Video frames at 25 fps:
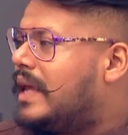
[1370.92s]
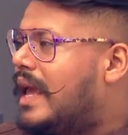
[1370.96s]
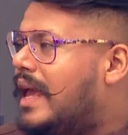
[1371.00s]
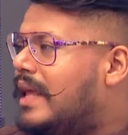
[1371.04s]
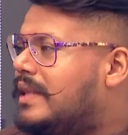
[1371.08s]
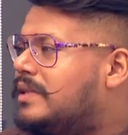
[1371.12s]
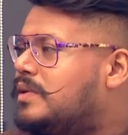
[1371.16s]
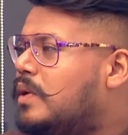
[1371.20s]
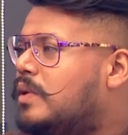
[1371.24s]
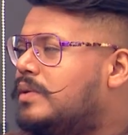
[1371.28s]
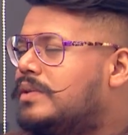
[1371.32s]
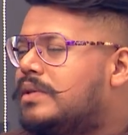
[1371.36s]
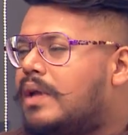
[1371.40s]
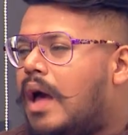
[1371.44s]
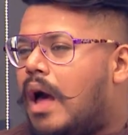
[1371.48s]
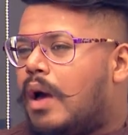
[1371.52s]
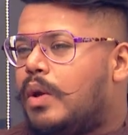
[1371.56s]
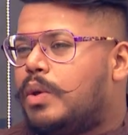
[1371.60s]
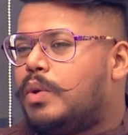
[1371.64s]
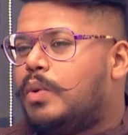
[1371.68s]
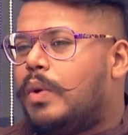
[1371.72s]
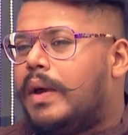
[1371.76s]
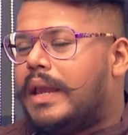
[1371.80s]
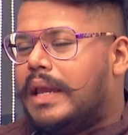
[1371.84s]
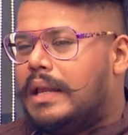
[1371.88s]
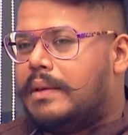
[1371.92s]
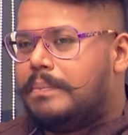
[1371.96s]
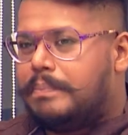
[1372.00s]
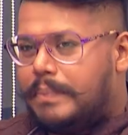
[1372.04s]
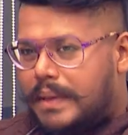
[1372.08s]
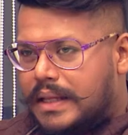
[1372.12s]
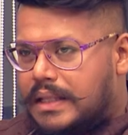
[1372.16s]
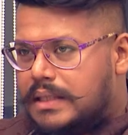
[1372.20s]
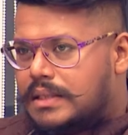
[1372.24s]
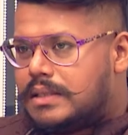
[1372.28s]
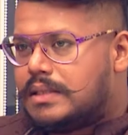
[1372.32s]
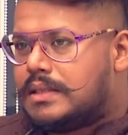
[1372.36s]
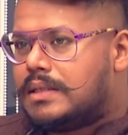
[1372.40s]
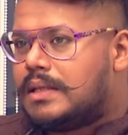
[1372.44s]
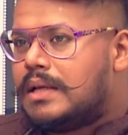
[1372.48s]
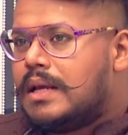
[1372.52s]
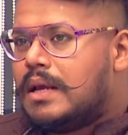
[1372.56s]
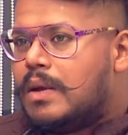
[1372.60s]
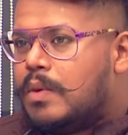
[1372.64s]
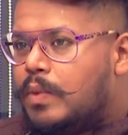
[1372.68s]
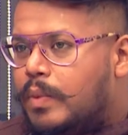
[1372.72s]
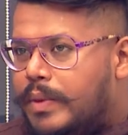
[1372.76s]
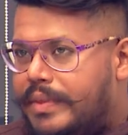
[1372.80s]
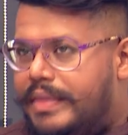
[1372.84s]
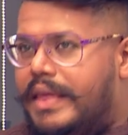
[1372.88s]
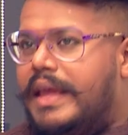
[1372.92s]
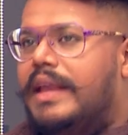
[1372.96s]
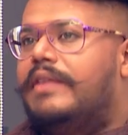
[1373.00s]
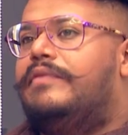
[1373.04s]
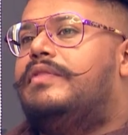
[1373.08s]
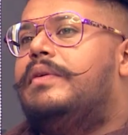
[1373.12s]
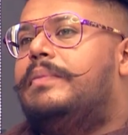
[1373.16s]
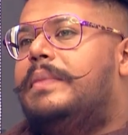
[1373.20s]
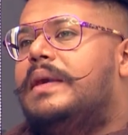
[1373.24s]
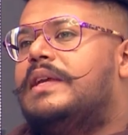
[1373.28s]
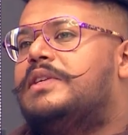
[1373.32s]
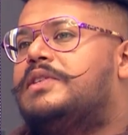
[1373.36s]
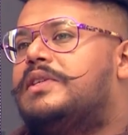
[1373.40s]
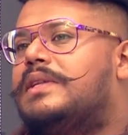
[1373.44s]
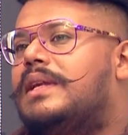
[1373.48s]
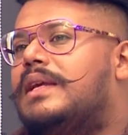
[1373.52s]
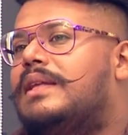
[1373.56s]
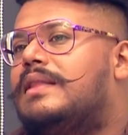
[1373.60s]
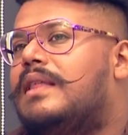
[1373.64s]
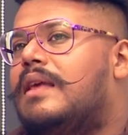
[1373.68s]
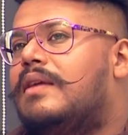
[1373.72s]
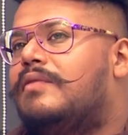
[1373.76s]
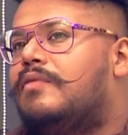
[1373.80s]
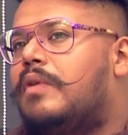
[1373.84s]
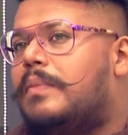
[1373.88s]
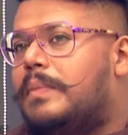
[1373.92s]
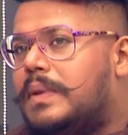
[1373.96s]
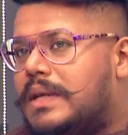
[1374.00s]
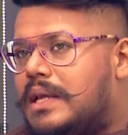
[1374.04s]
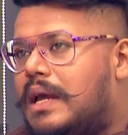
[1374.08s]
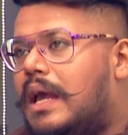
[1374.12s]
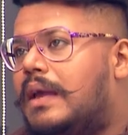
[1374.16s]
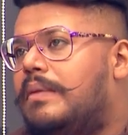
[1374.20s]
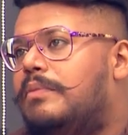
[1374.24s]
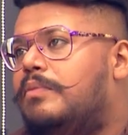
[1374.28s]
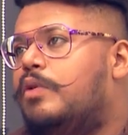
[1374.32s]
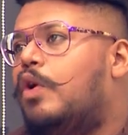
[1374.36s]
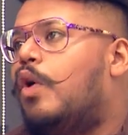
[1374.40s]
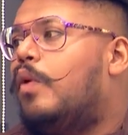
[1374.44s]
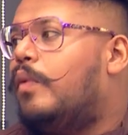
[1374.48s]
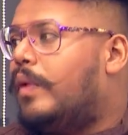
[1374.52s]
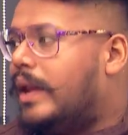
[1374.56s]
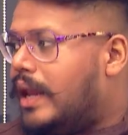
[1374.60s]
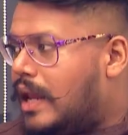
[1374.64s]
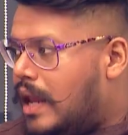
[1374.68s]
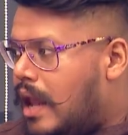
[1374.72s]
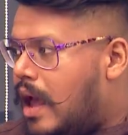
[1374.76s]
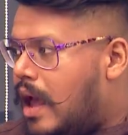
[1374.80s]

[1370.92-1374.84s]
Yeah, it's also how you are inbuilt with the information, I think, from a time you're very